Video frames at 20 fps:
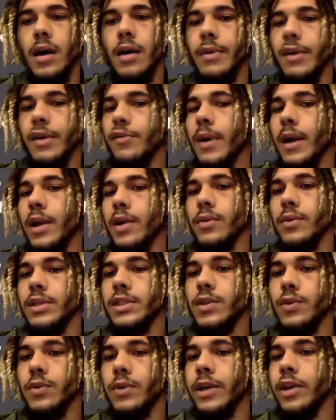Everybody wants
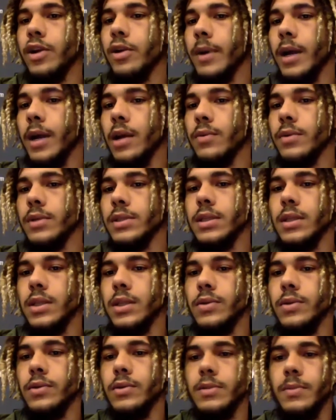to win. Nobody wants to
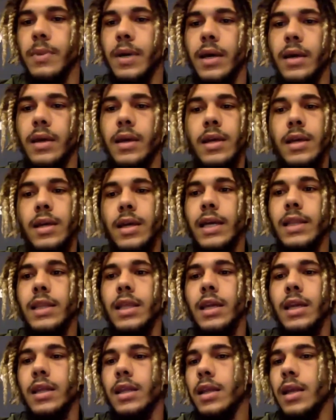lose. But at the
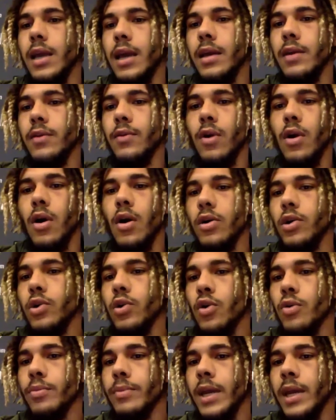end of the day, we're all
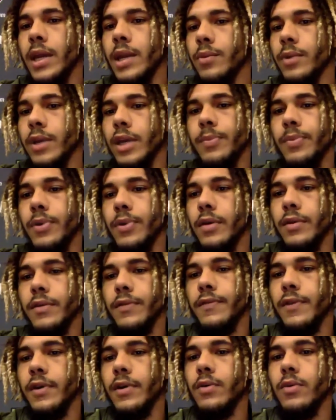grown men and we get put on the
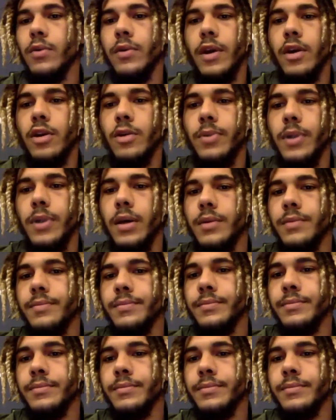field. We're there to play.